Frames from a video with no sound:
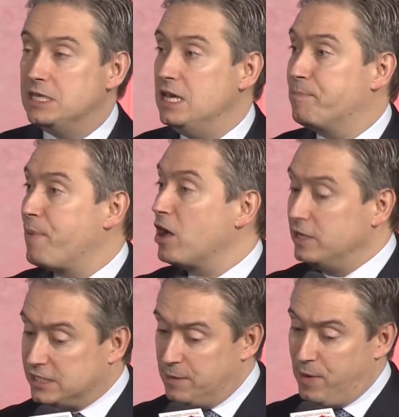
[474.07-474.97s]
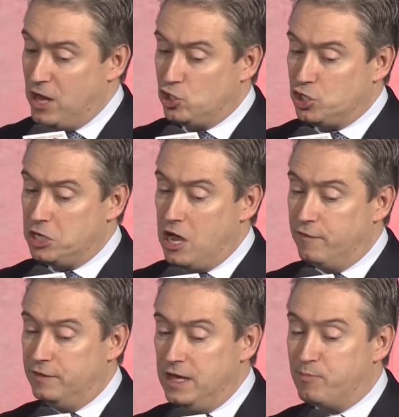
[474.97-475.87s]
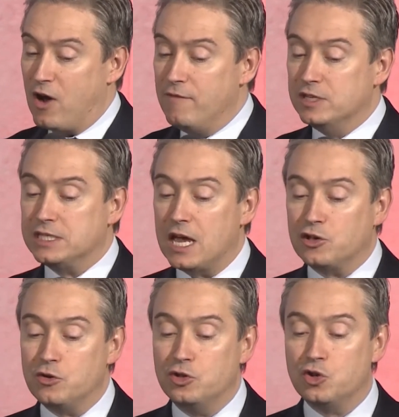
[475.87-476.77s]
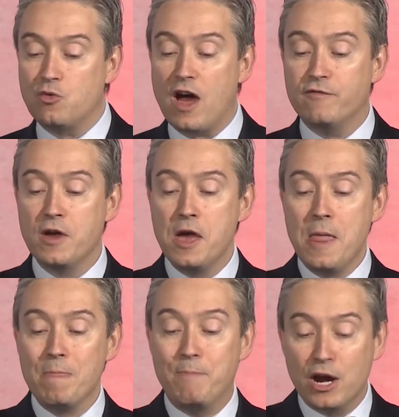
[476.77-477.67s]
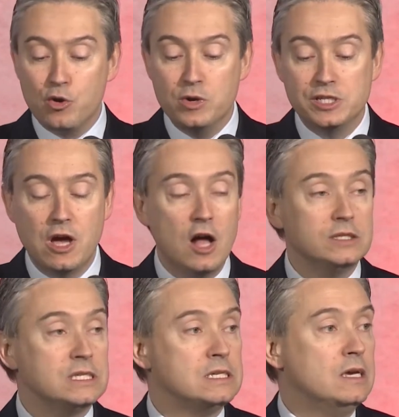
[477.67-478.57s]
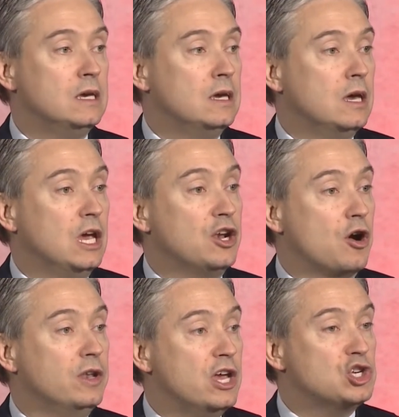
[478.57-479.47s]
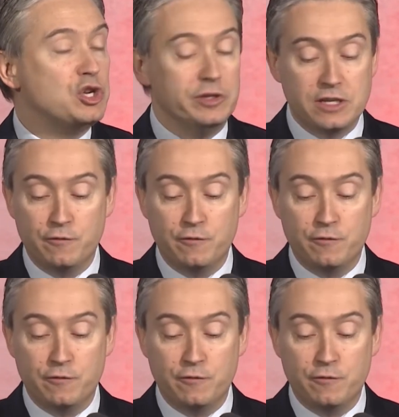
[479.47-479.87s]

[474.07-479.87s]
the participation of the private sector to drive better results in our nation's